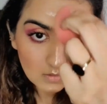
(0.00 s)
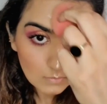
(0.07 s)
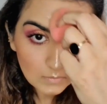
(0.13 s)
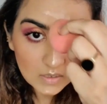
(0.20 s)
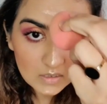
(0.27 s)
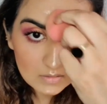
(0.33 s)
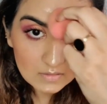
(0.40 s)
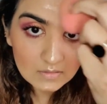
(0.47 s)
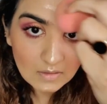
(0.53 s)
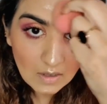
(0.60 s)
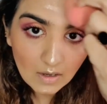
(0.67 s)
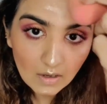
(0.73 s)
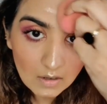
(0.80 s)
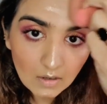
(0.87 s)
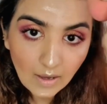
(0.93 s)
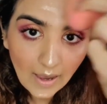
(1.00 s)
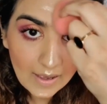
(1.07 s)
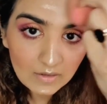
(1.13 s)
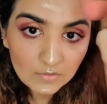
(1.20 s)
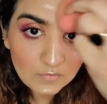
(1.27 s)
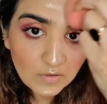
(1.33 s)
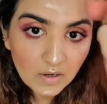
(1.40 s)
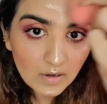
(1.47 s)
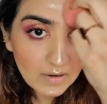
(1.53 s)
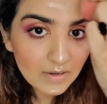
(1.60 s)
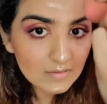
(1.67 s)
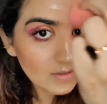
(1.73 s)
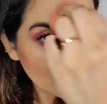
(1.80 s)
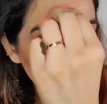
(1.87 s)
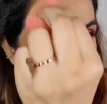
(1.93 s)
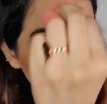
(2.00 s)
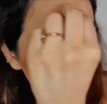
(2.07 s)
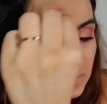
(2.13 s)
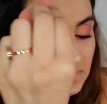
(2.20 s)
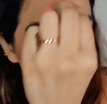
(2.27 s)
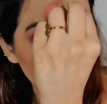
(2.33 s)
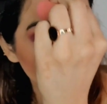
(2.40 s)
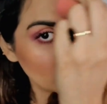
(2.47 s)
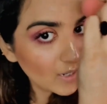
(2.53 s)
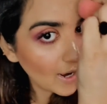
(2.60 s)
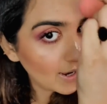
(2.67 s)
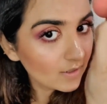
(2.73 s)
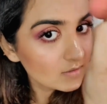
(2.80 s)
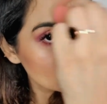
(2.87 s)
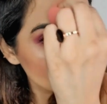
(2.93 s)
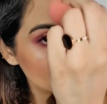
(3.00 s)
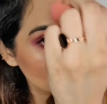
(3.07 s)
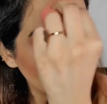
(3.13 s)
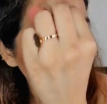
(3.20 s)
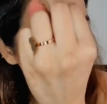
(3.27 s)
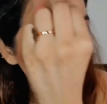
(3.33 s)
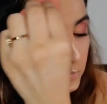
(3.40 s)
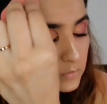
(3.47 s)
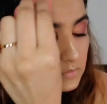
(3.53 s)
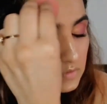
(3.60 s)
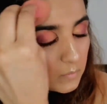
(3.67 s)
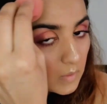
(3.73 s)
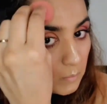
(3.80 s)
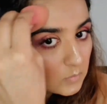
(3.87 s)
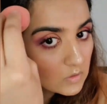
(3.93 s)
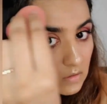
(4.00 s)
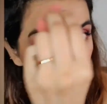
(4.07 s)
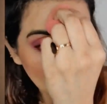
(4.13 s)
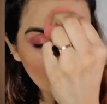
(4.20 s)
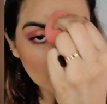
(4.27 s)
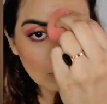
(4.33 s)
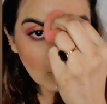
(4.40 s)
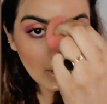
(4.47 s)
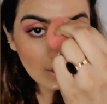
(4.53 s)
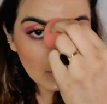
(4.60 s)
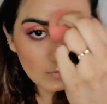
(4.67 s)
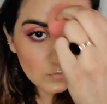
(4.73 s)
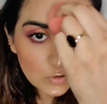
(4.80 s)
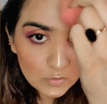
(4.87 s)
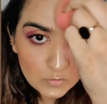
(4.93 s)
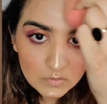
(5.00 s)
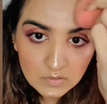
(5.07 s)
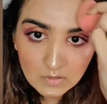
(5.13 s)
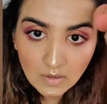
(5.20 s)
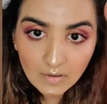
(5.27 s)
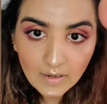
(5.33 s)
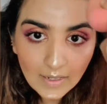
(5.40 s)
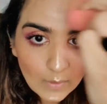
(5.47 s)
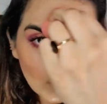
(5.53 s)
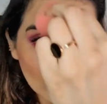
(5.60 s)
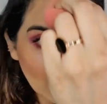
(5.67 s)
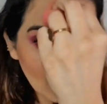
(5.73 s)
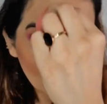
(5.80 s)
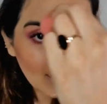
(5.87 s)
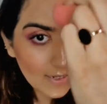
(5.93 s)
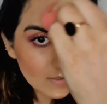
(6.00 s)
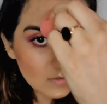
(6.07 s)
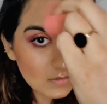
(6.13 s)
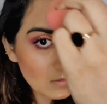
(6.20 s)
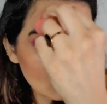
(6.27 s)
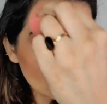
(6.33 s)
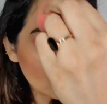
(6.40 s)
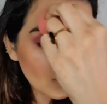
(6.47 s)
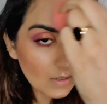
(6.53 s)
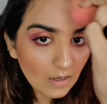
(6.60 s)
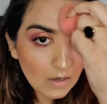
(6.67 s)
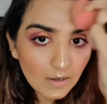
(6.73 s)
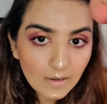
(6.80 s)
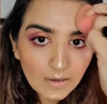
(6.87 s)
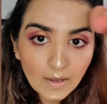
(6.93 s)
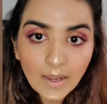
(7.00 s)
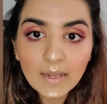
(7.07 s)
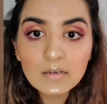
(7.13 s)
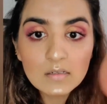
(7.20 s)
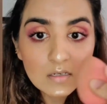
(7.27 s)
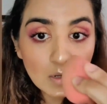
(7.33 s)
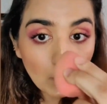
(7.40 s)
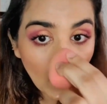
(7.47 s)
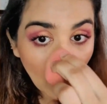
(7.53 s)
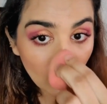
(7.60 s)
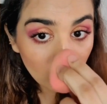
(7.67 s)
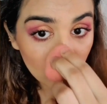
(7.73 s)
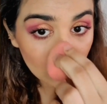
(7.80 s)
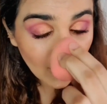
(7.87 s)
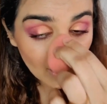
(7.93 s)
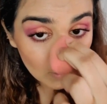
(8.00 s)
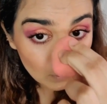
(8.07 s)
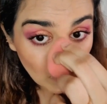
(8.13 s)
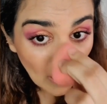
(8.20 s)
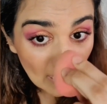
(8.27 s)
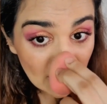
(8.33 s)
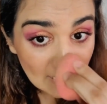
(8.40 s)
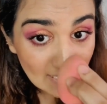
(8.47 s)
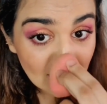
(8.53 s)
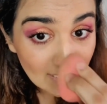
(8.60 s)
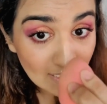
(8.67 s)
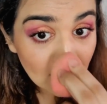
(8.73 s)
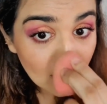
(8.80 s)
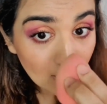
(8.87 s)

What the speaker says: because as far as I know, some brands, I don't remember the name, I have used their liquid highlighters and I ended up having that sparkly